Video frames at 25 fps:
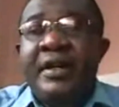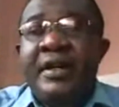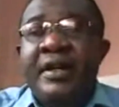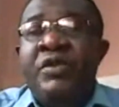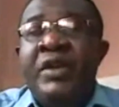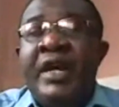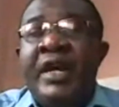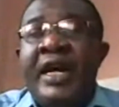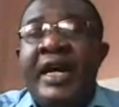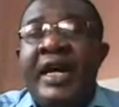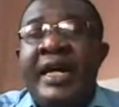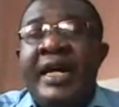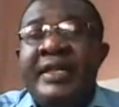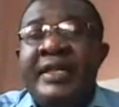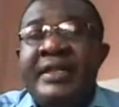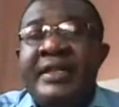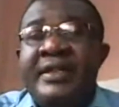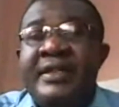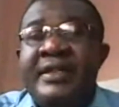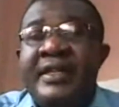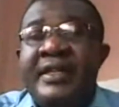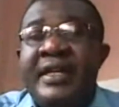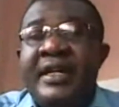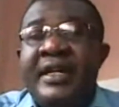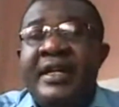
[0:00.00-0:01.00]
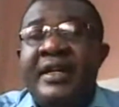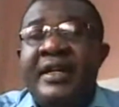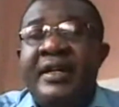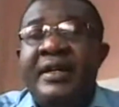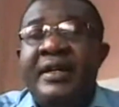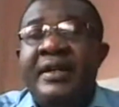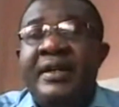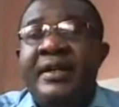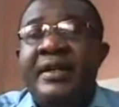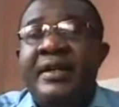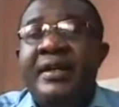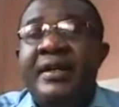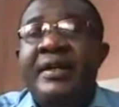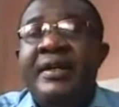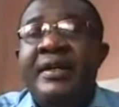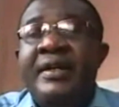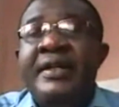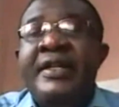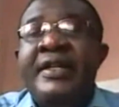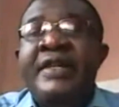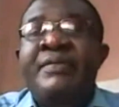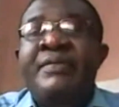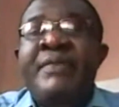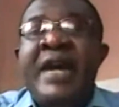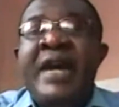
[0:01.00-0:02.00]
you will answer
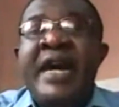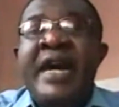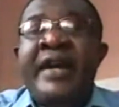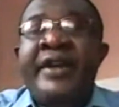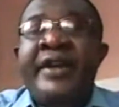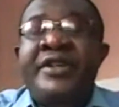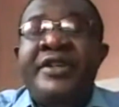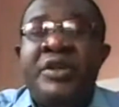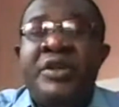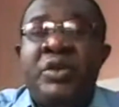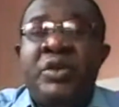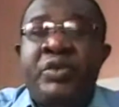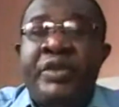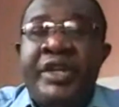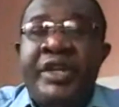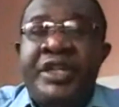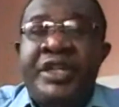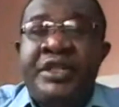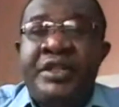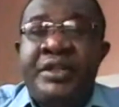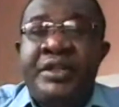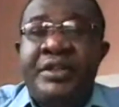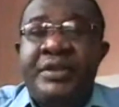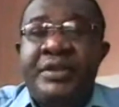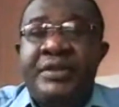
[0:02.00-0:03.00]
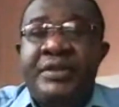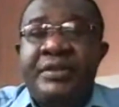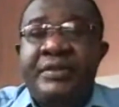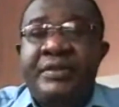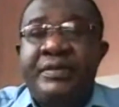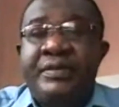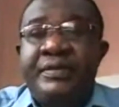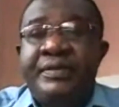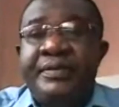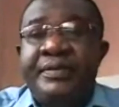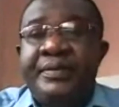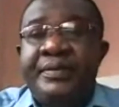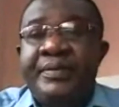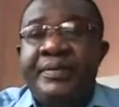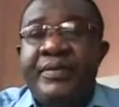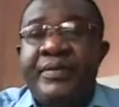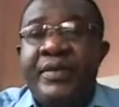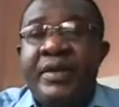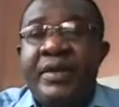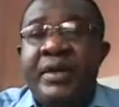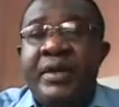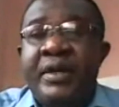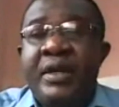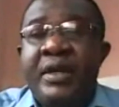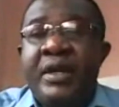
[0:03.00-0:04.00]
the migration questions.
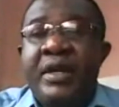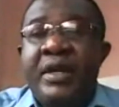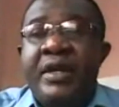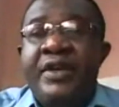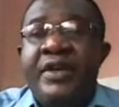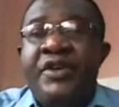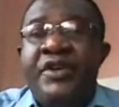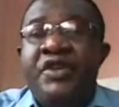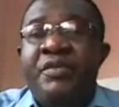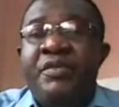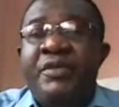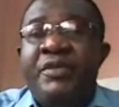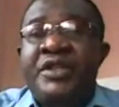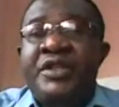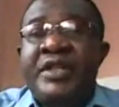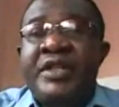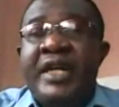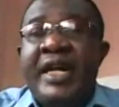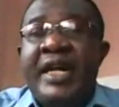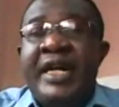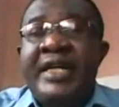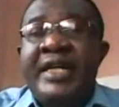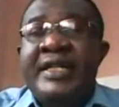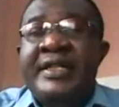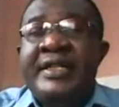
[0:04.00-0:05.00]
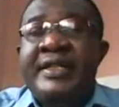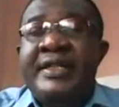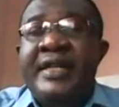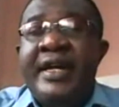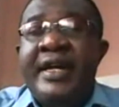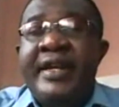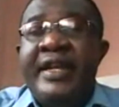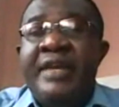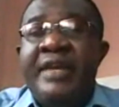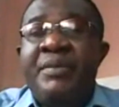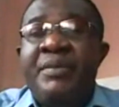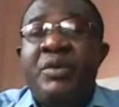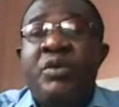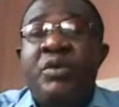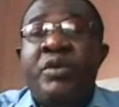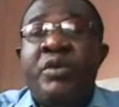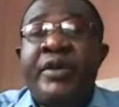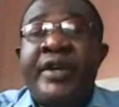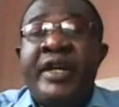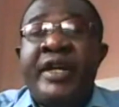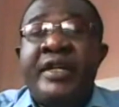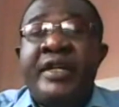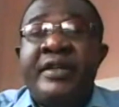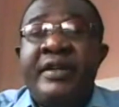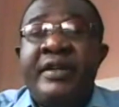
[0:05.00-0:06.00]
You must answer them
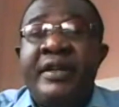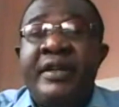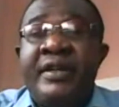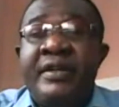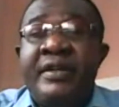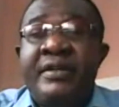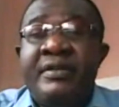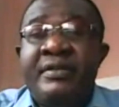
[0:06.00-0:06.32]
correctly.